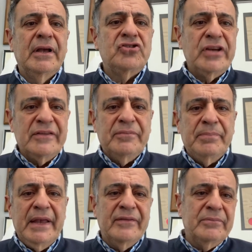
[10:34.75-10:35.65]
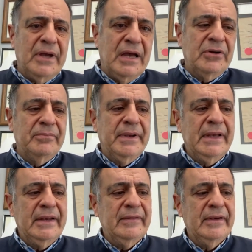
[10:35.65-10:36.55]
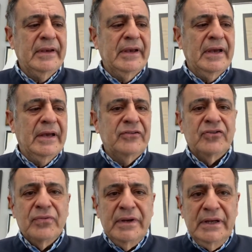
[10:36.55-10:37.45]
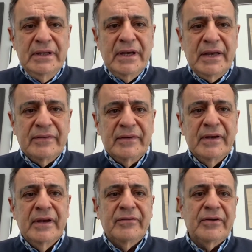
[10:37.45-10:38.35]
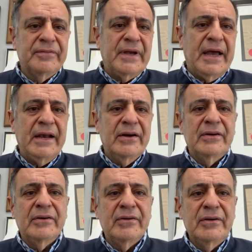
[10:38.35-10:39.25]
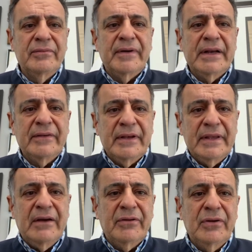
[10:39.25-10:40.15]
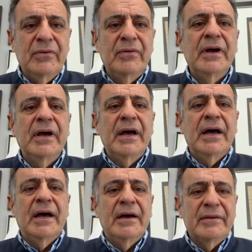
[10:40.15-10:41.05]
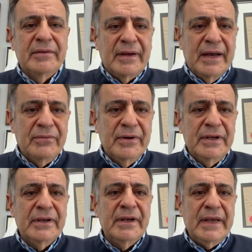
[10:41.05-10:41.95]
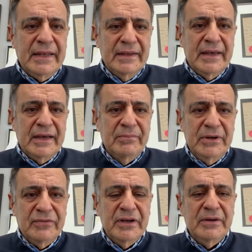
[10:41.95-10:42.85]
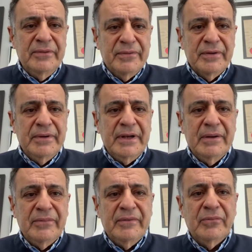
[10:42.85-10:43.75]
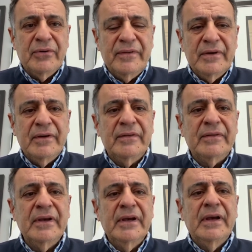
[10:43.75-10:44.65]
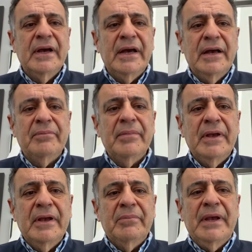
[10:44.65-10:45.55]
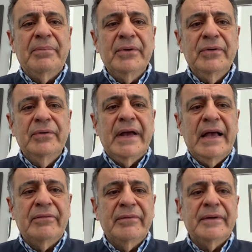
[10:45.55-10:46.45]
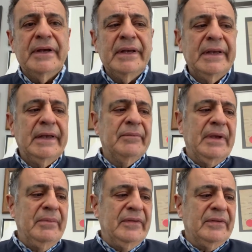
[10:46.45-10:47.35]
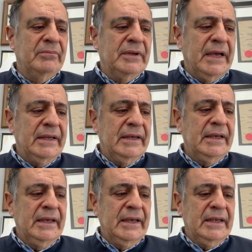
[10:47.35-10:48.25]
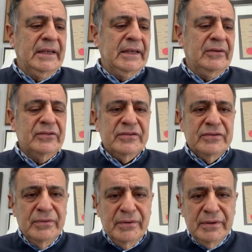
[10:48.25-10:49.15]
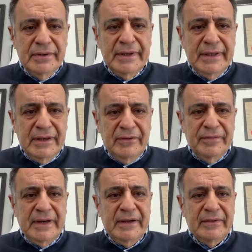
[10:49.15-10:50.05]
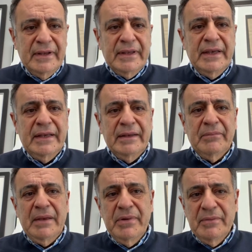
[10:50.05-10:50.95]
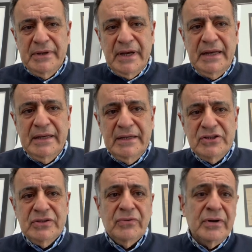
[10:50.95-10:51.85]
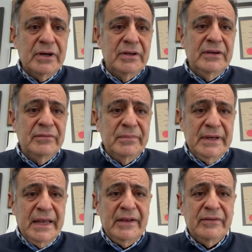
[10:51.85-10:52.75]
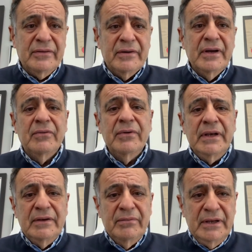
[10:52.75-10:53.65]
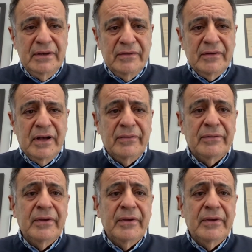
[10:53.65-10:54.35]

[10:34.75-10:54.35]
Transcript: Chest pains, abdominal pains, screening tests. If they're tired, you find out that they have a low thyroid, and that can be treated before it becomes more serious. Uh, People who have maybe some blood in their stool, and that you find out that they may be a benign condition, or it could even be cancer. We need to solve